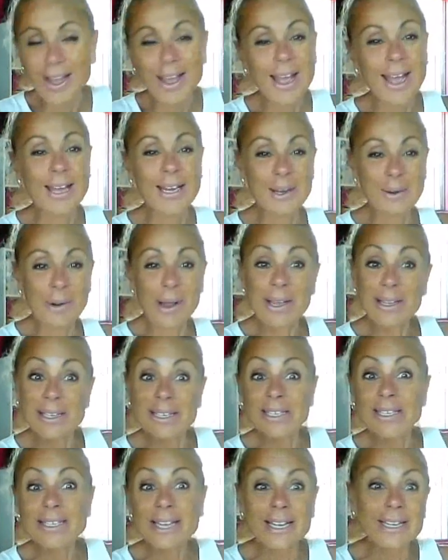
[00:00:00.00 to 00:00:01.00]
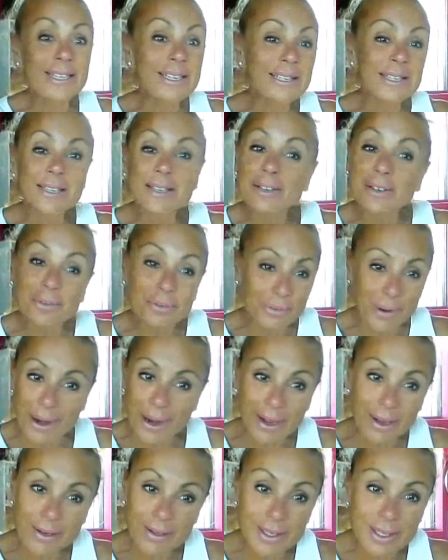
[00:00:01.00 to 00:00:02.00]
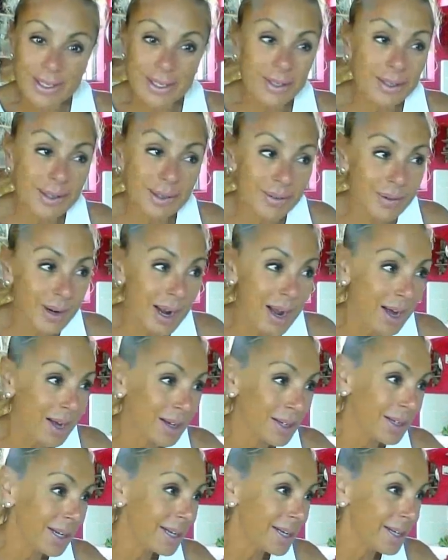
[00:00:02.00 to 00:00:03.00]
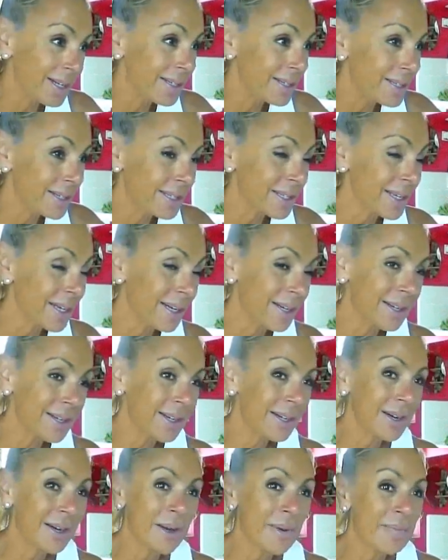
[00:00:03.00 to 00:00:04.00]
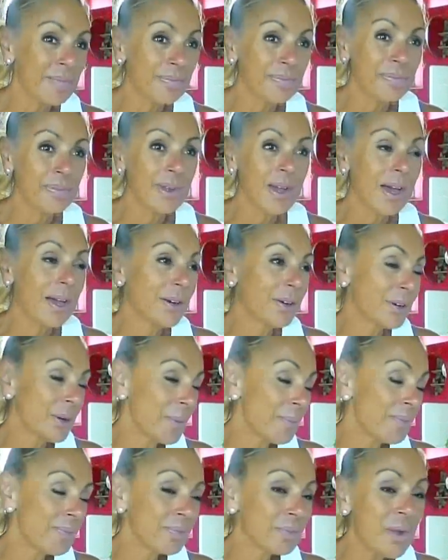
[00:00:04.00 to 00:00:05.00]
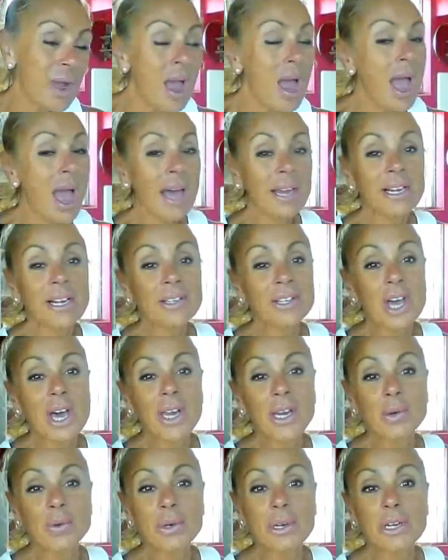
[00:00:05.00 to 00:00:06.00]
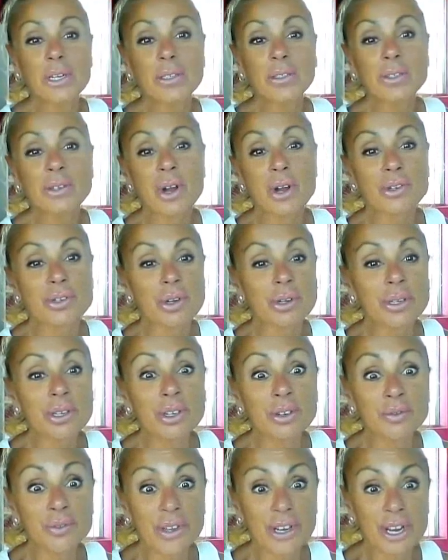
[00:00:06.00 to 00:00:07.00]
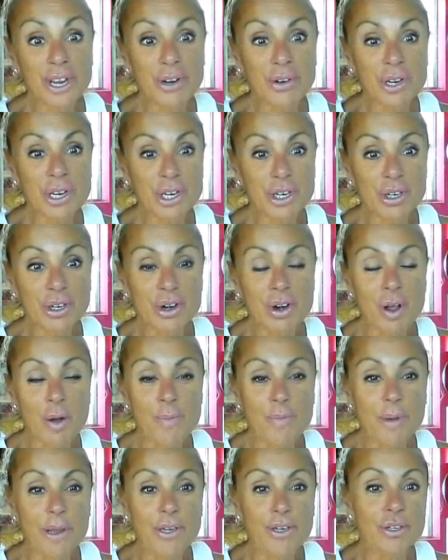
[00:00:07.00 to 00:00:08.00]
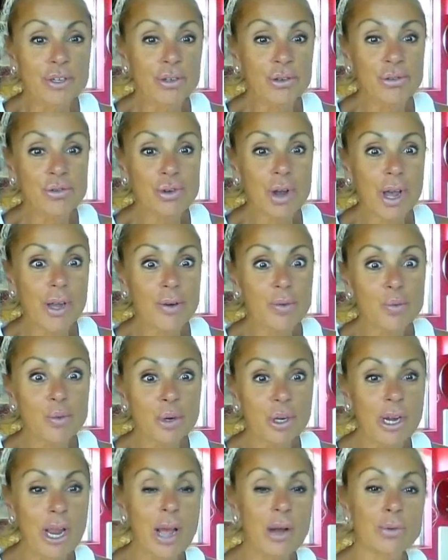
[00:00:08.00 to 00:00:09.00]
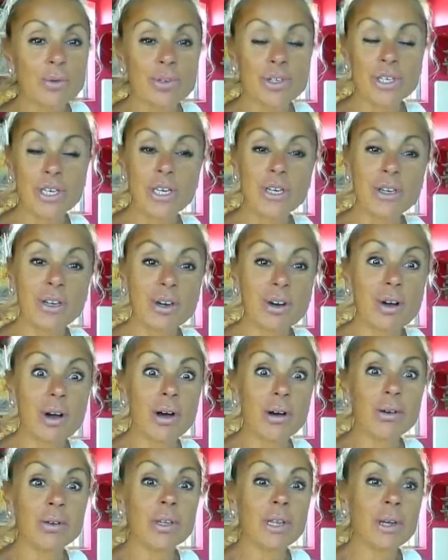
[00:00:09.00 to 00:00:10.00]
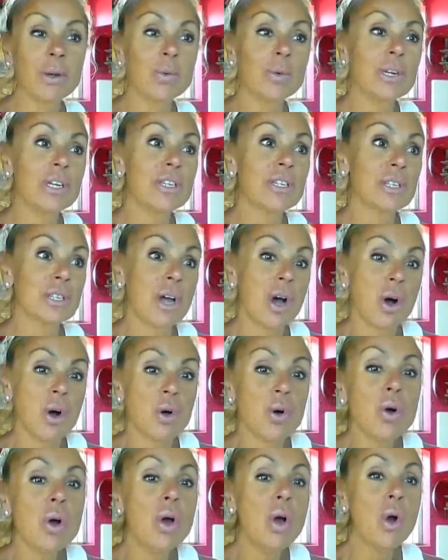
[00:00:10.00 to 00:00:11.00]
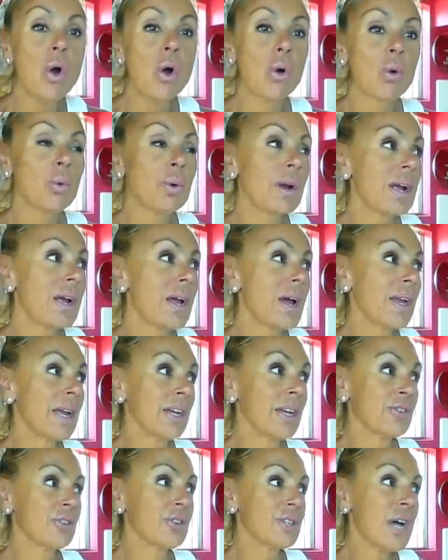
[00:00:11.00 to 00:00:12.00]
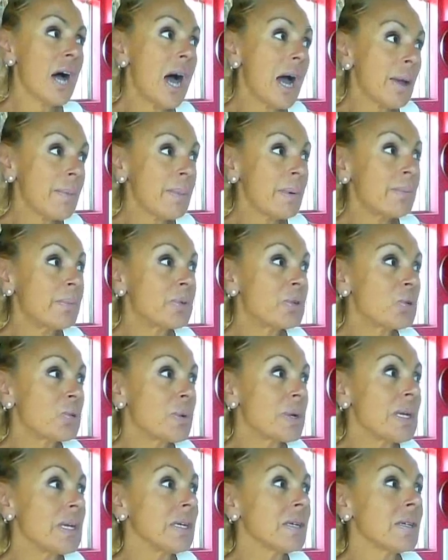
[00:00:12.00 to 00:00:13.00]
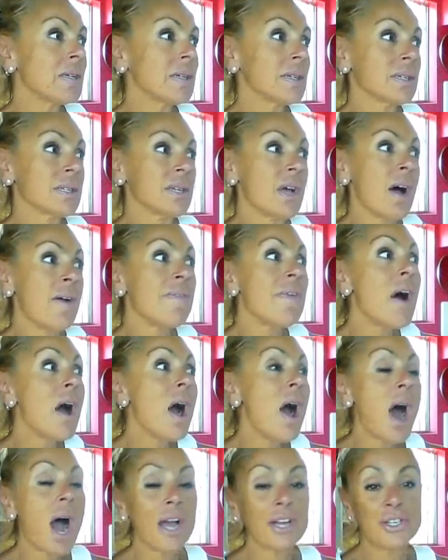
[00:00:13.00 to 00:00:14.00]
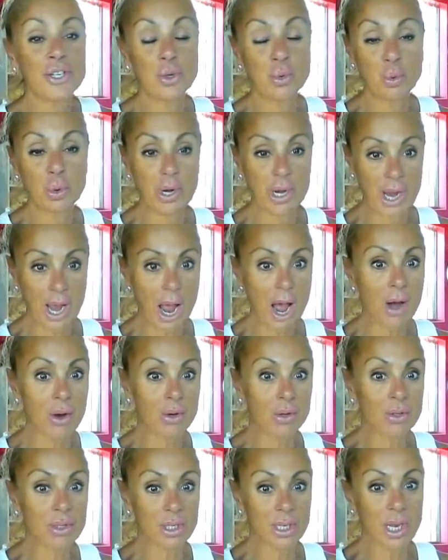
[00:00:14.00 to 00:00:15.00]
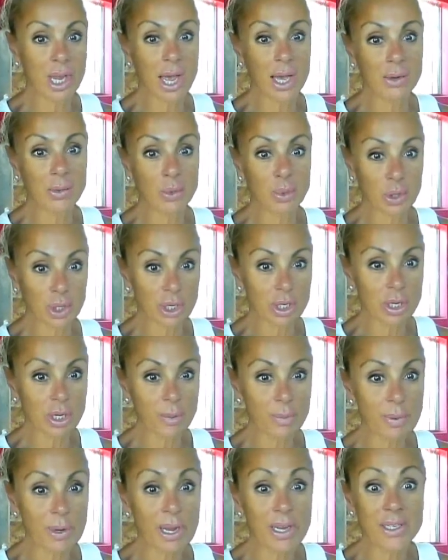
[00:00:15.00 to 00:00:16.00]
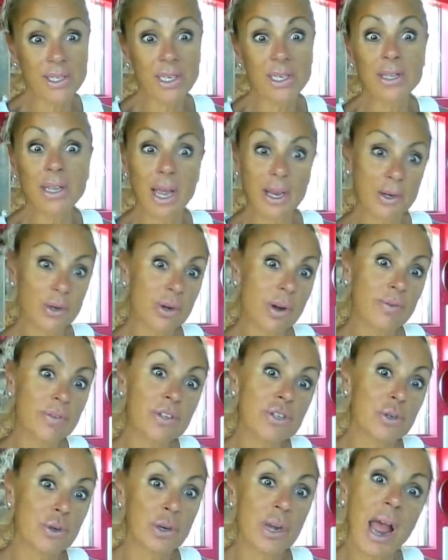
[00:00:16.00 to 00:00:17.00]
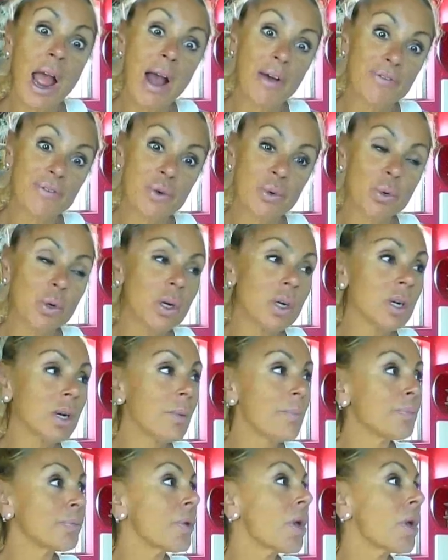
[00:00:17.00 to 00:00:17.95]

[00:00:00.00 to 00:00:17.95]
Anyway, this is like just a little rant. Like, it's just like, I don't know. And I thought I would include also a little video here of my new kind of workout routine. You know how, like, when it's slow or when I got extra time in between stuff, I do work out at work, because then I don't have to do it after work.